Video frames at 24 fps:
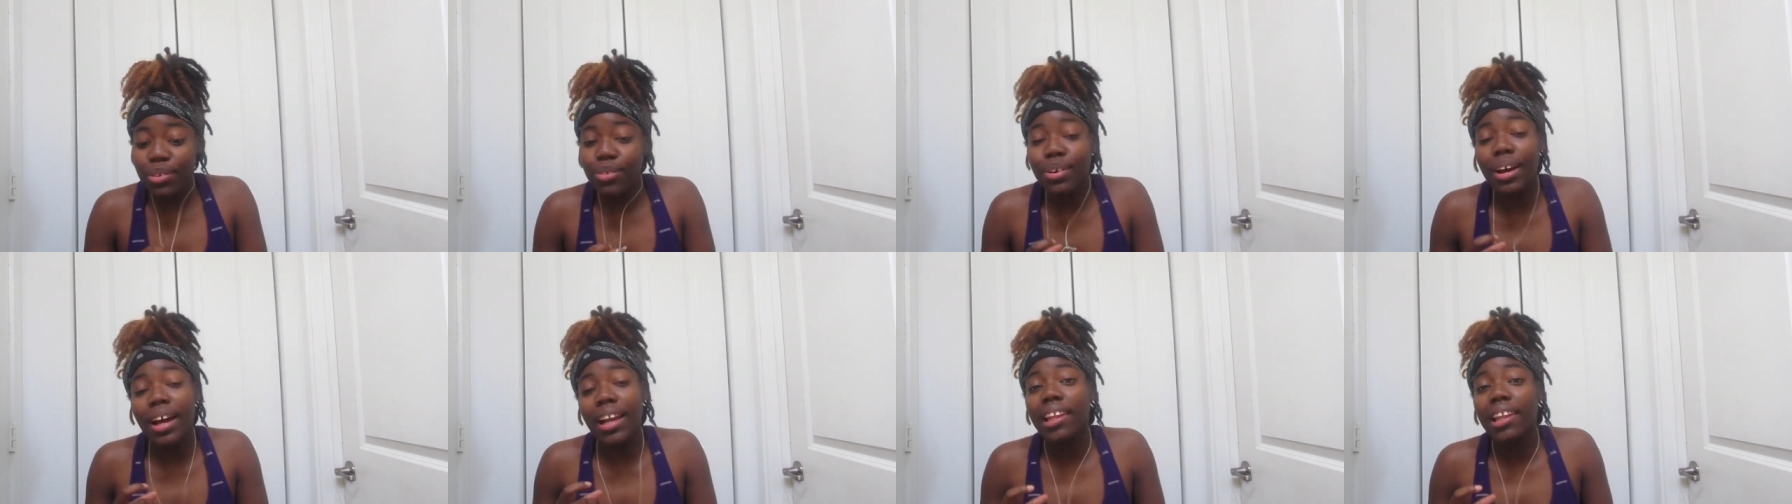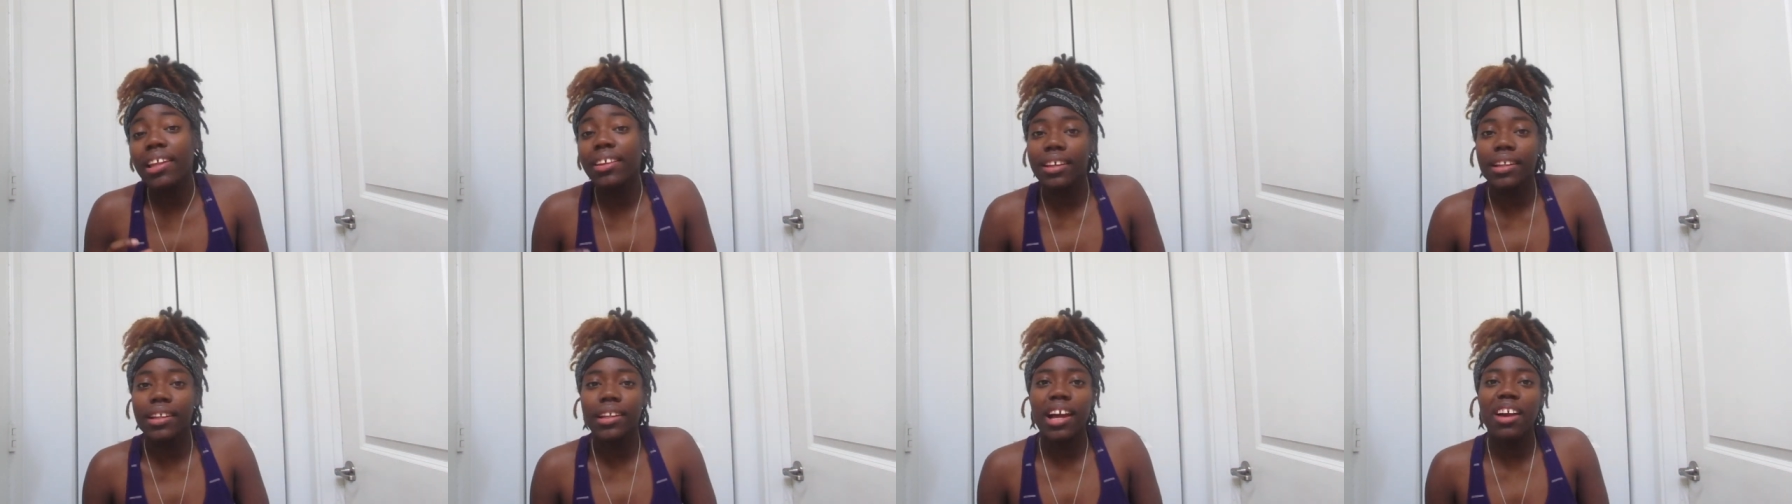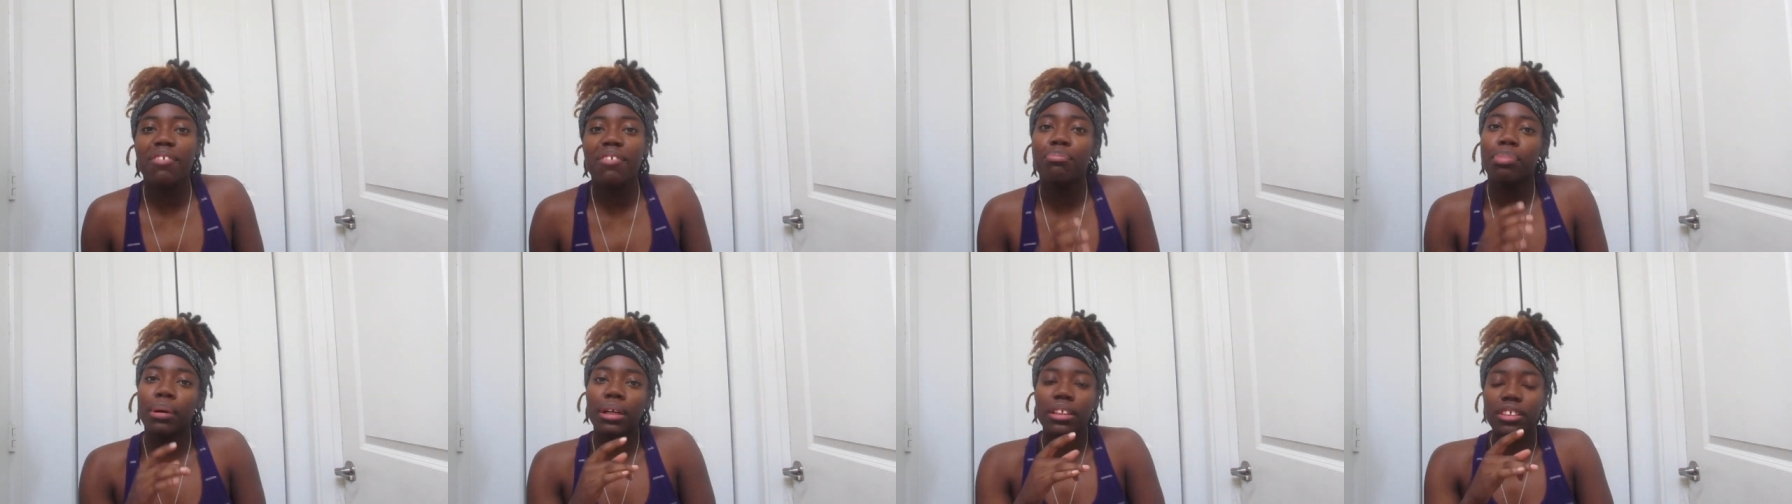you gotta live your
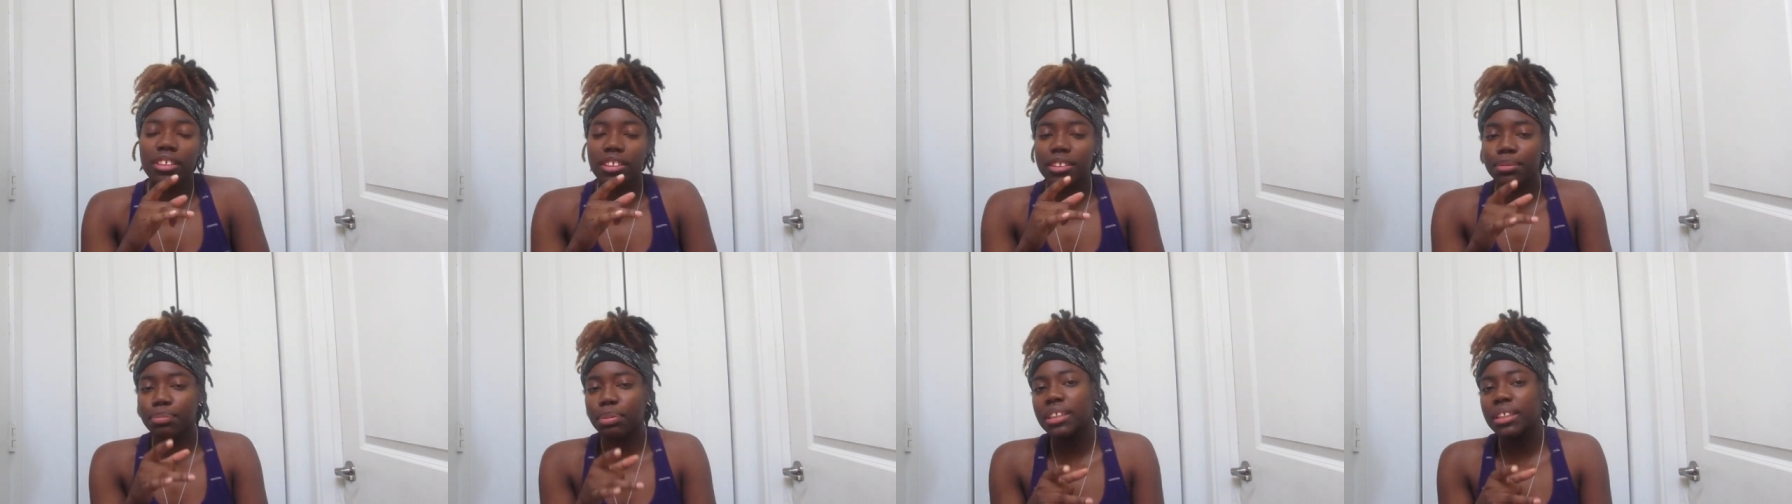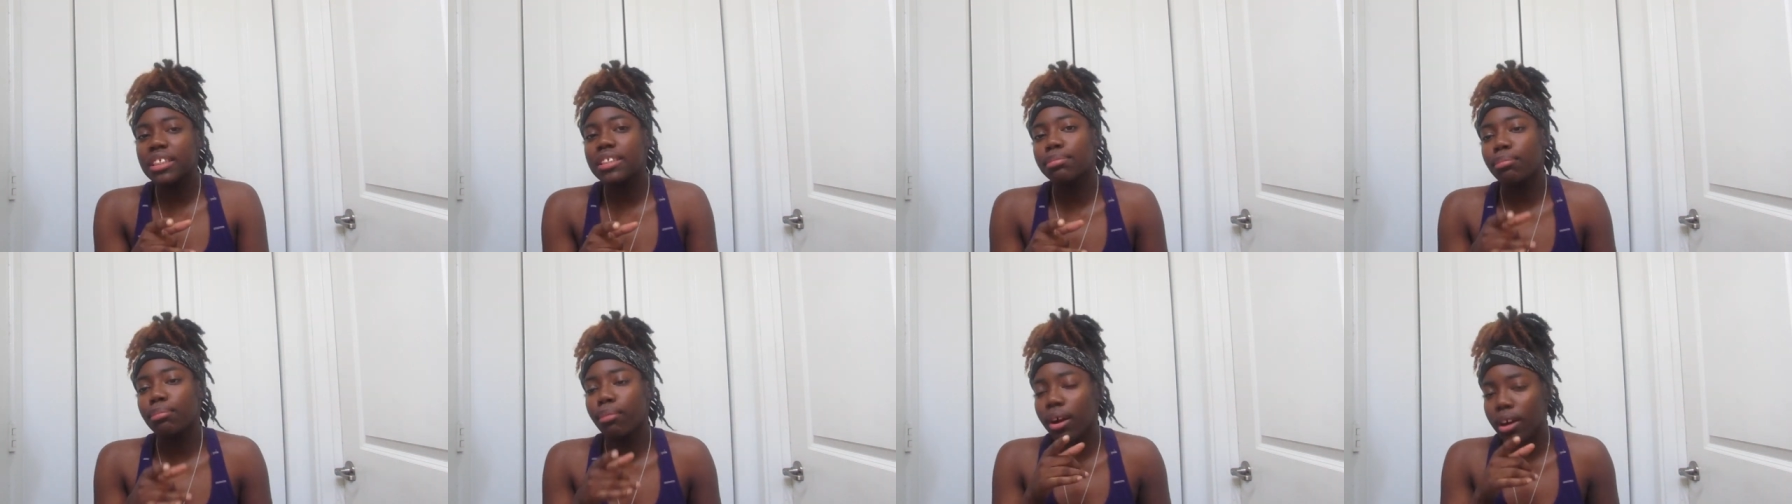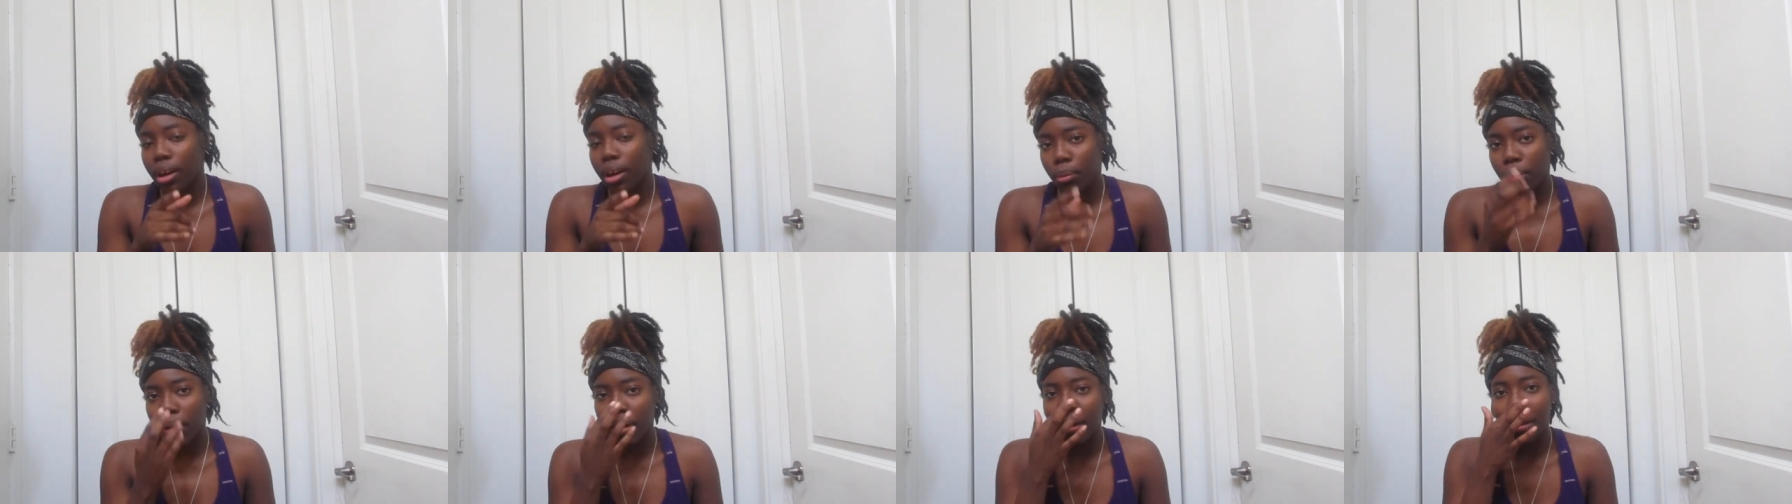life, but just be
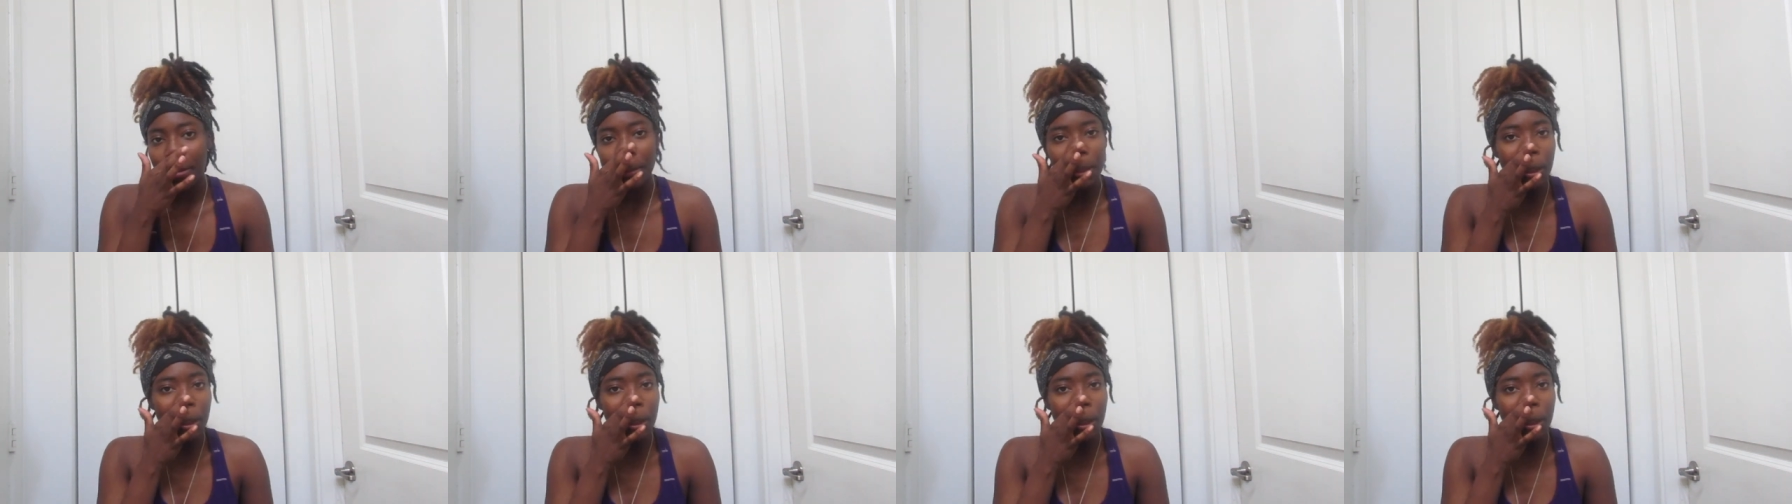smarter with it.